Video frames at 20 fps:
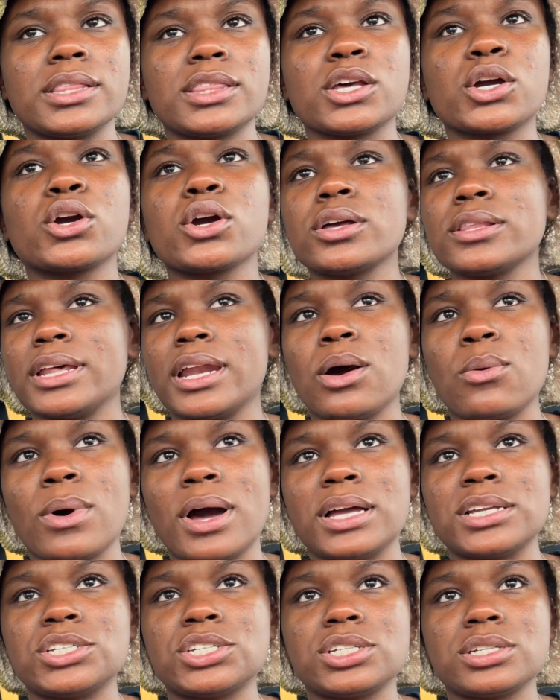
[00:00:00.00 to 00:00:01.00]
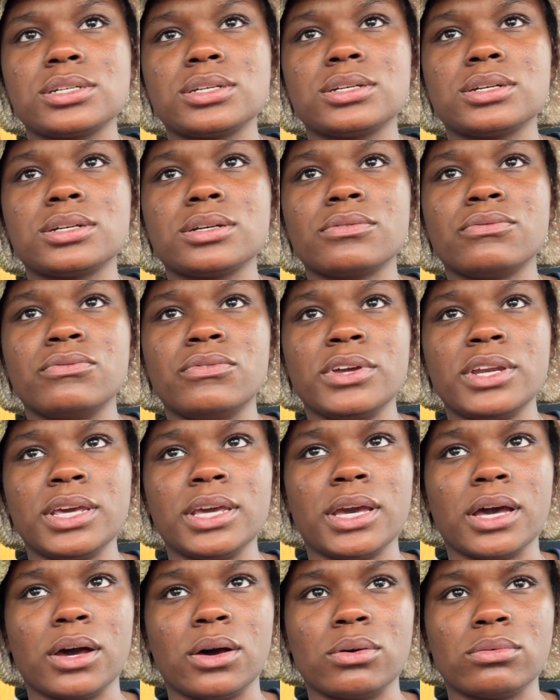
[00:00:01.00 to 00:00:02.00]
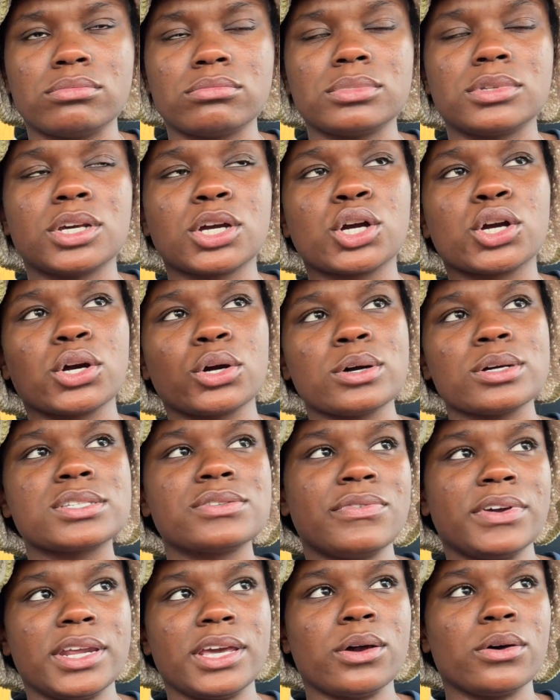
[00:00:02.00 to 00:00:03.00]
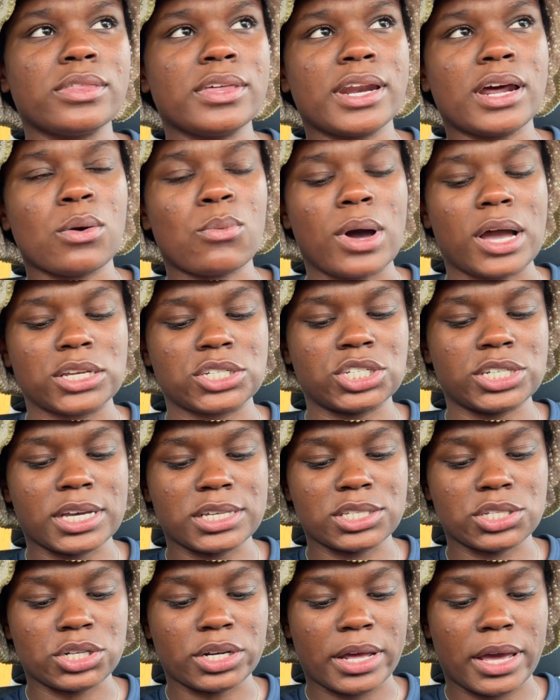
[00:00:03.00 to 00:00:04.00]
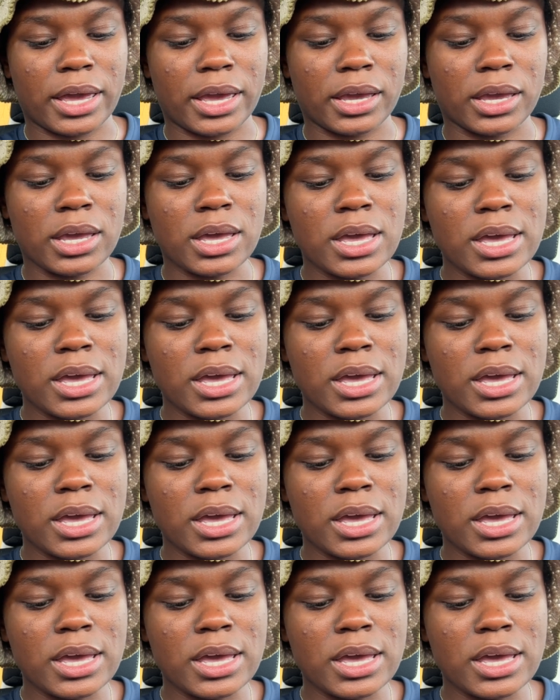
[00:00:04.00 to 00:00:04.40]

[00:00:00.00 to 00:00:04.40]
the girl that I watched video, the girl's video that I watched yesterday,